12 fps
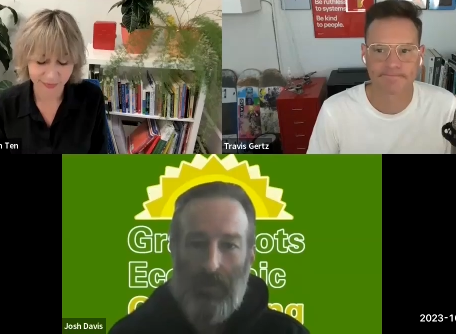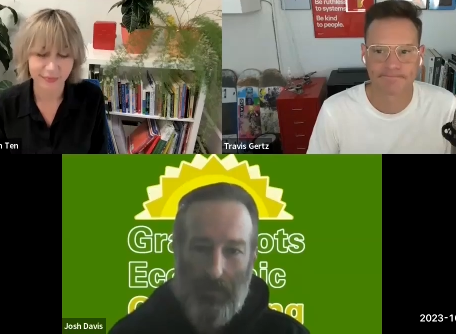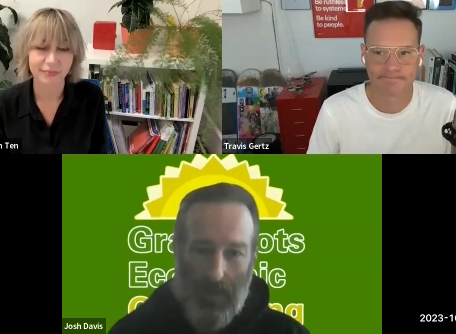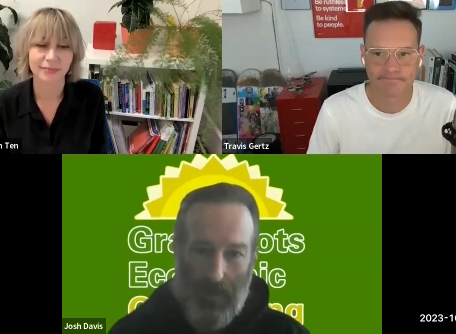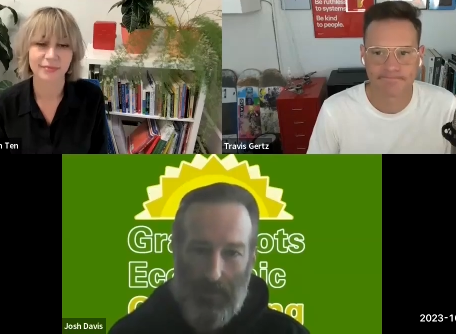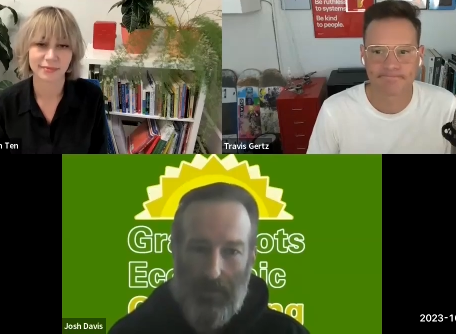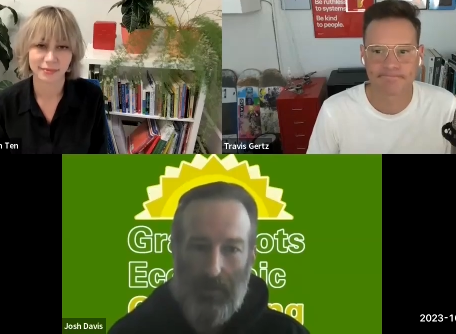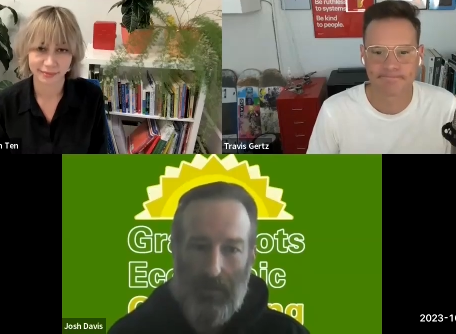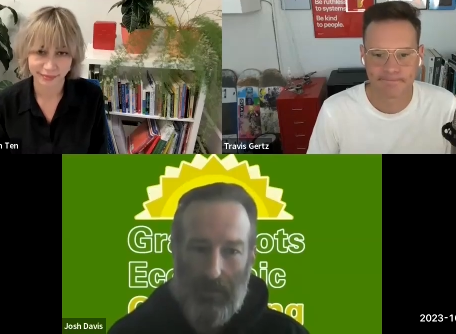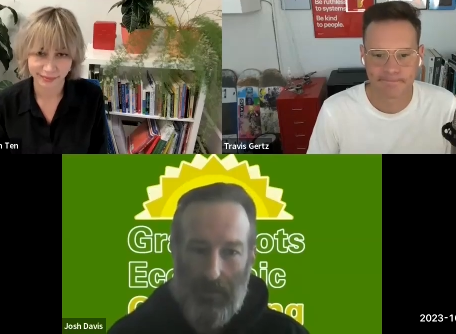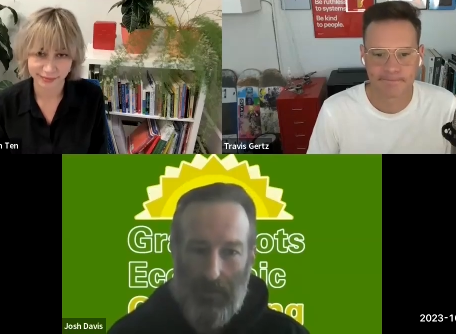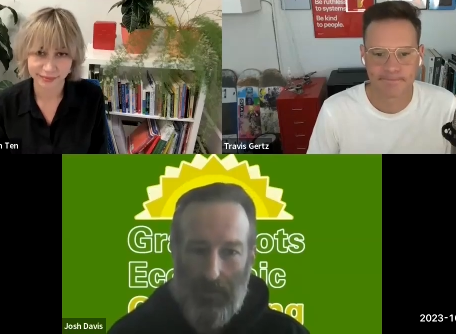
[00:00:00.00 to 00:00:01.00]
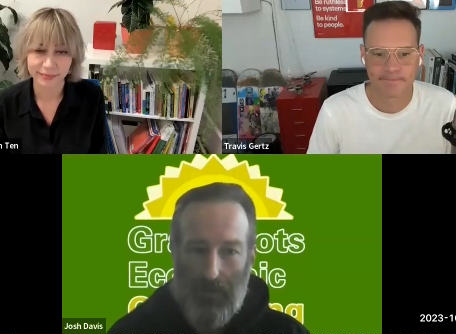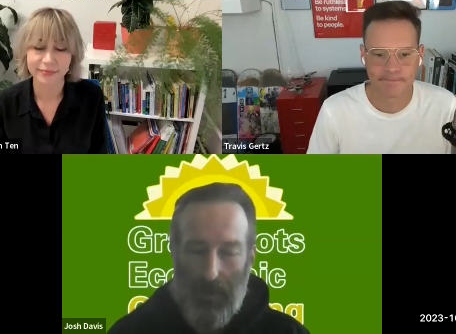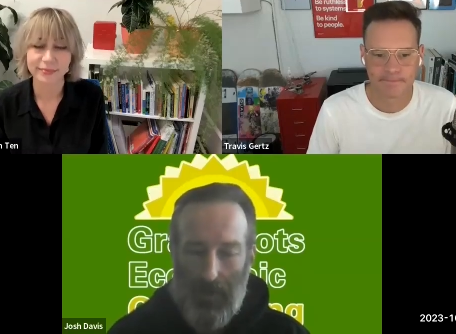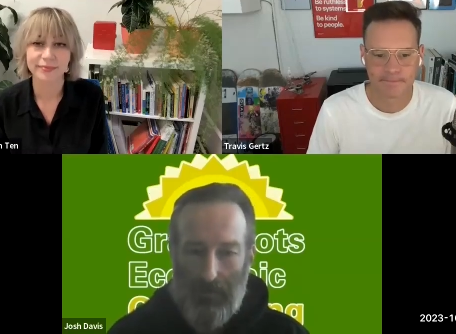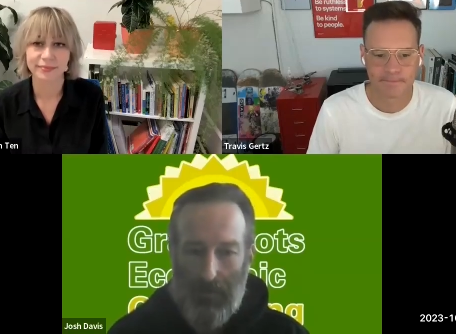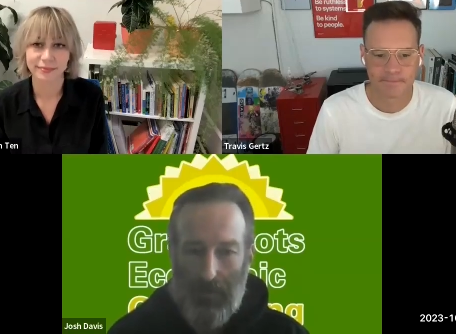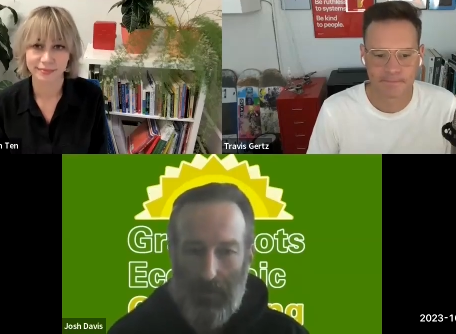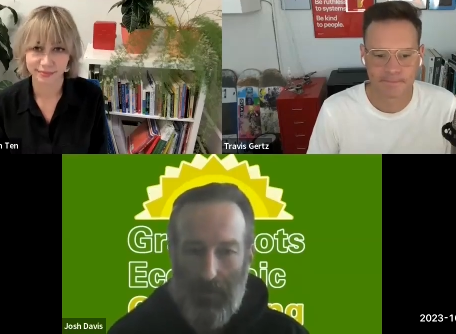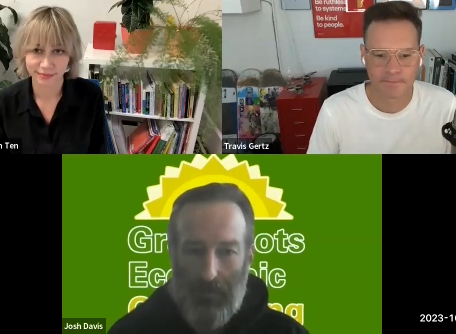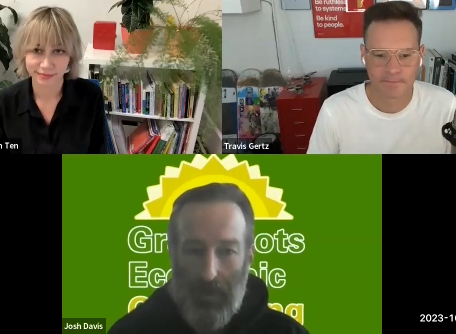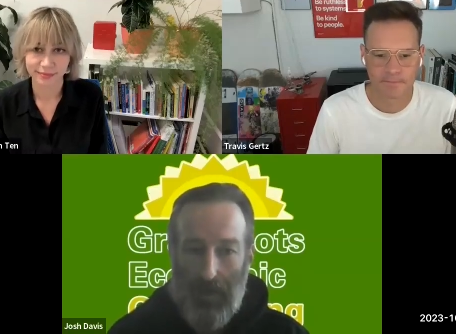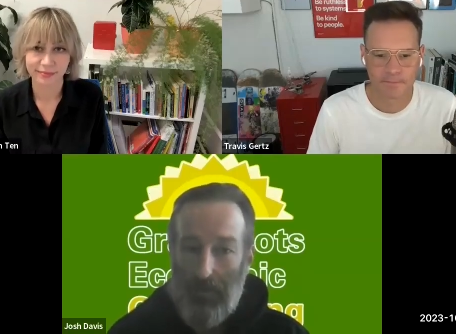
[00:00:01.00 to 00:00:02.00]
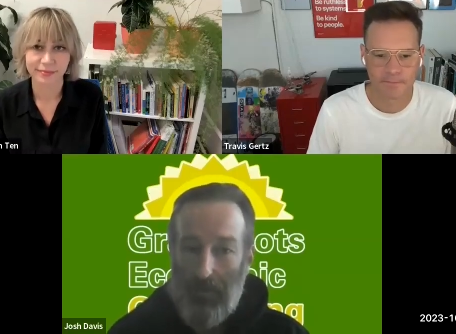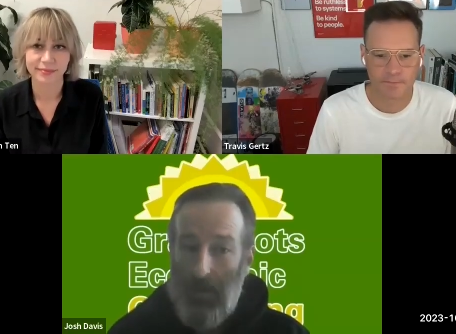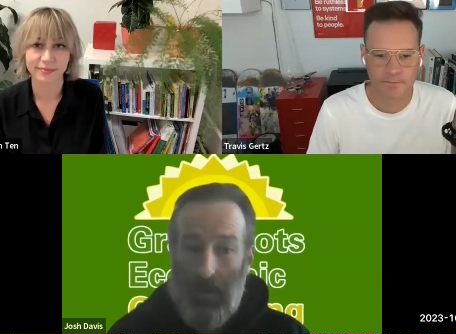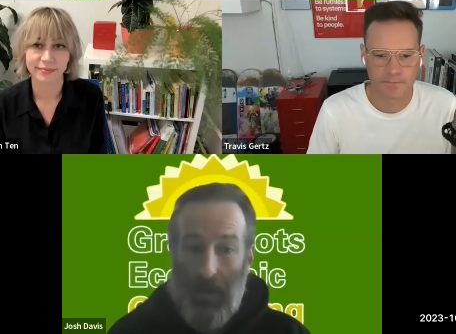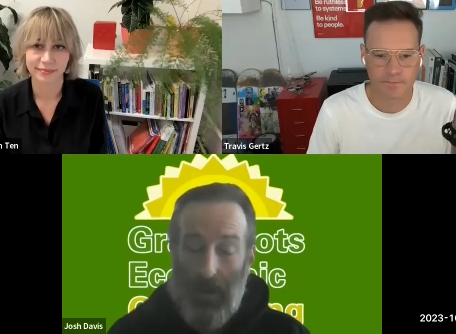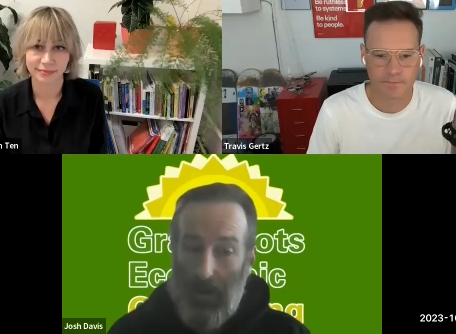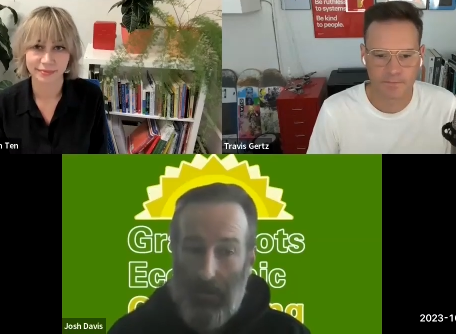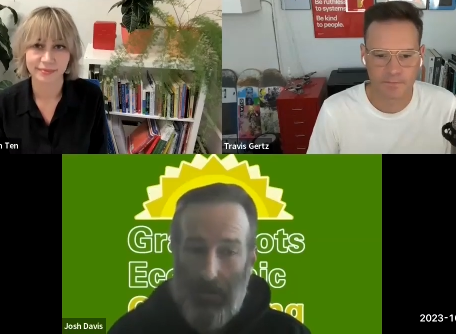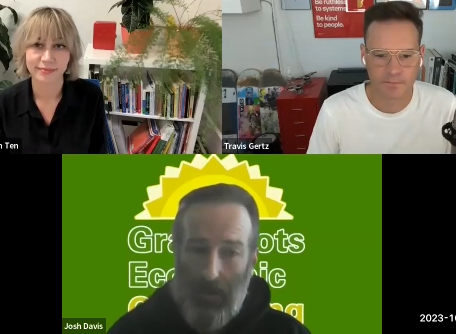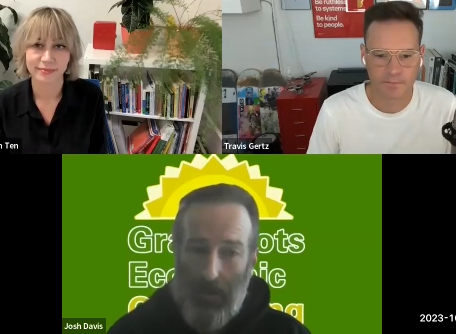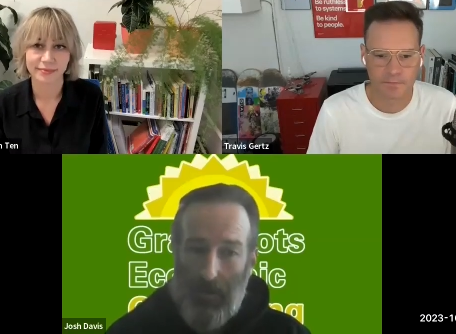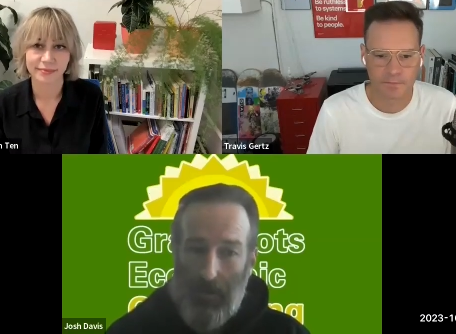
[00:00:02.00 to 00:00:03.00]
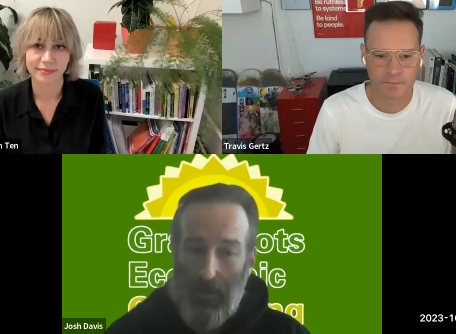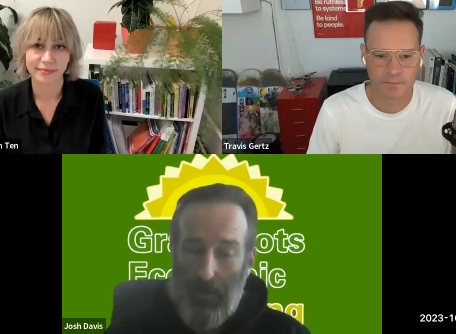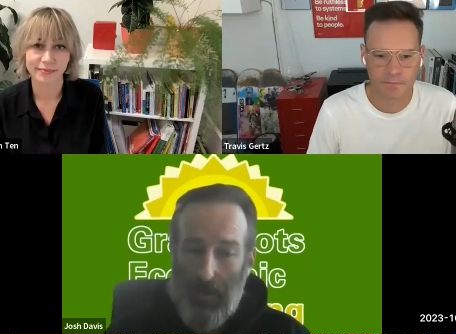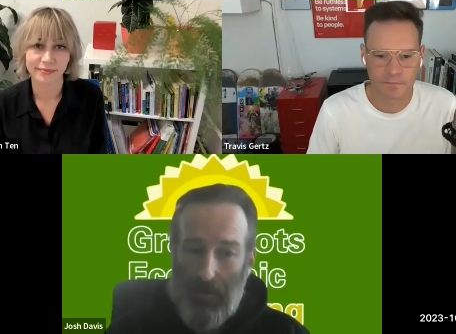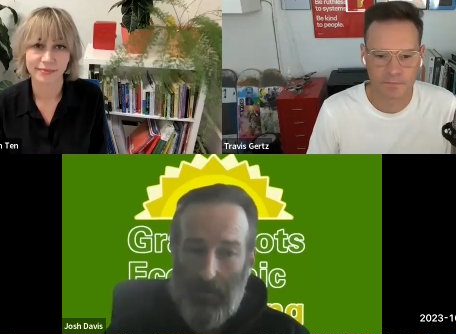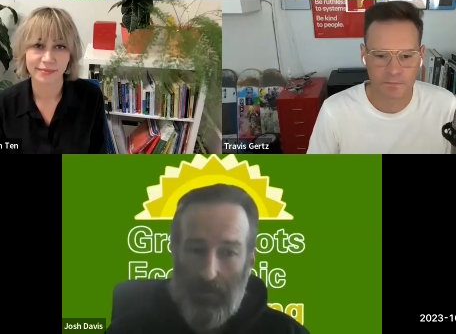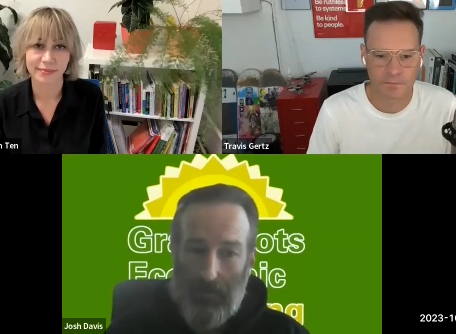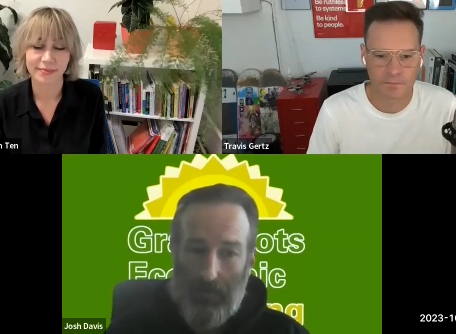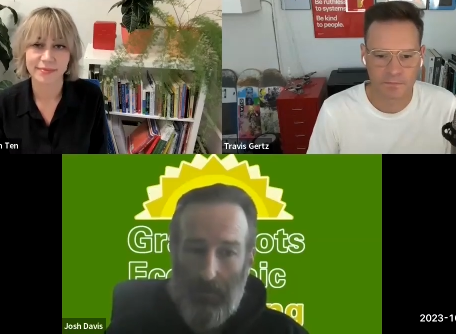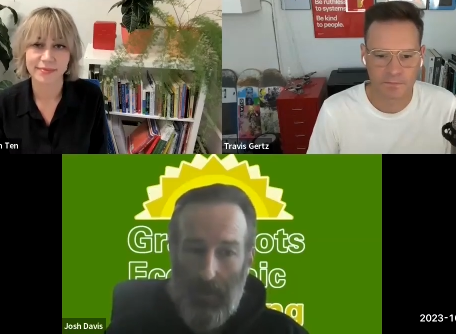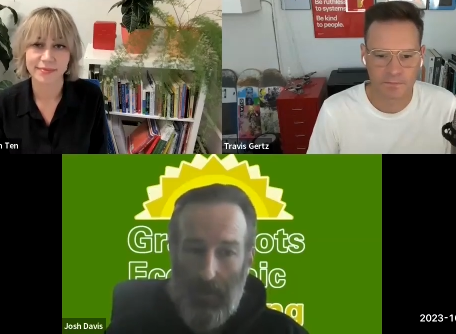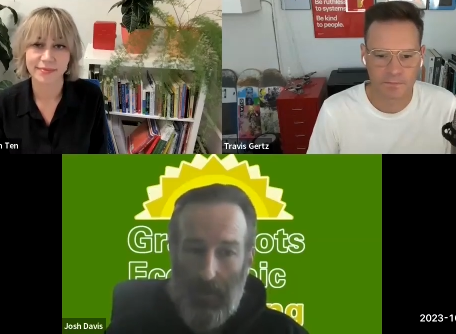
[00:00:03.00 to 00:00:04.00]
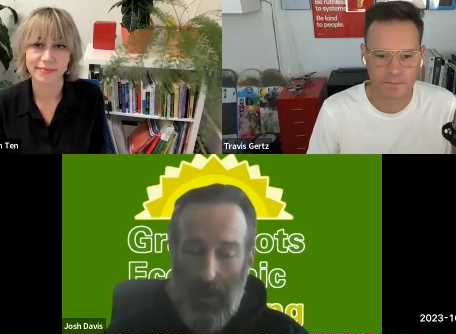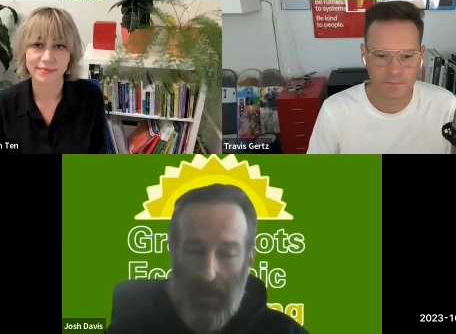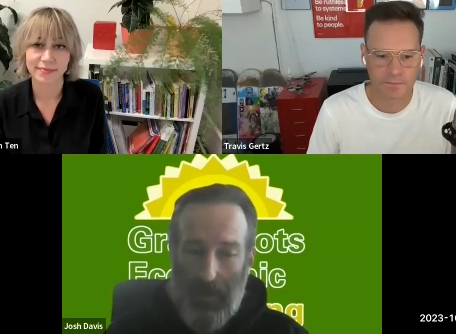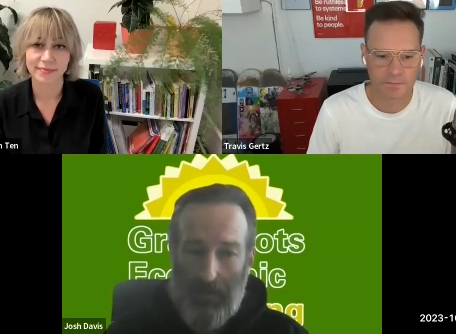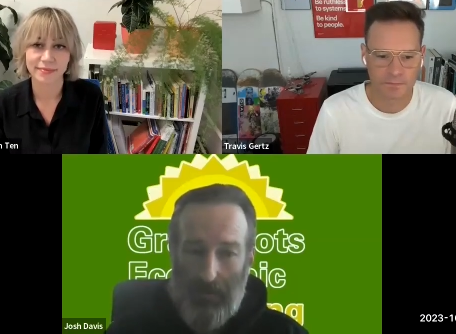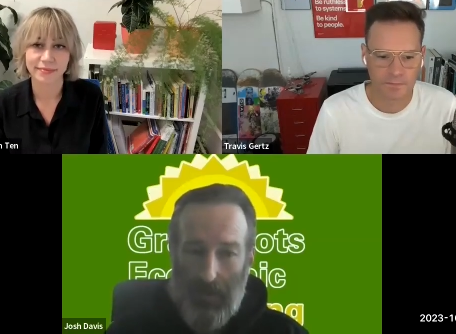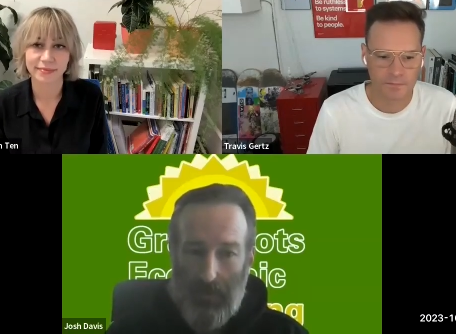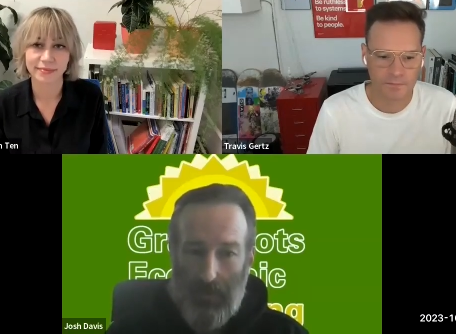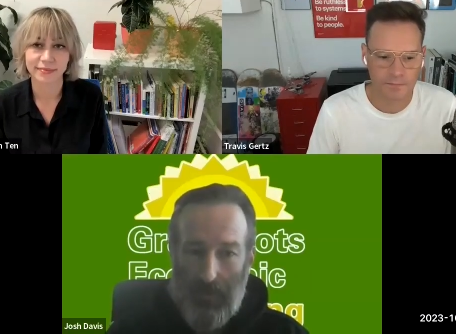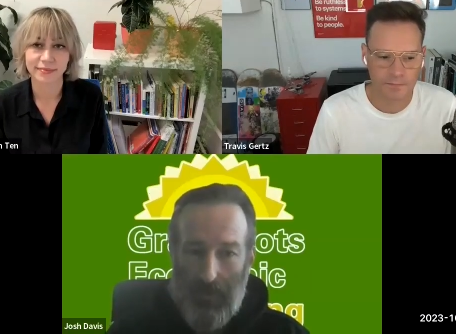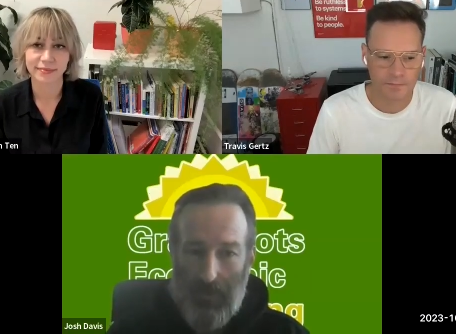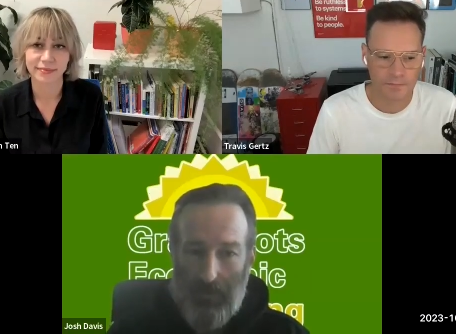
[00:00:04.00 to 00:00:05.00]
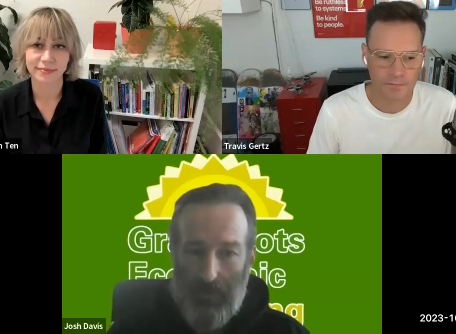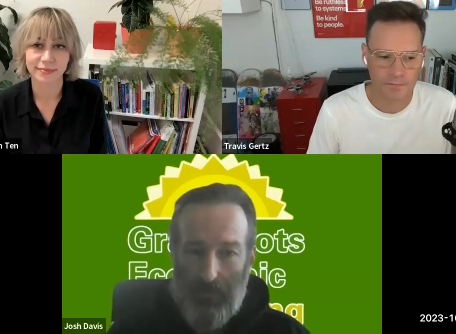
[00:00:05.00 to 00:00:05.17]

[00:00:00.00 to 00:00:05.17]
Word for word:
Speaker 1: parts that you know that often get left out and uh, you know another uh, aspect that i thought was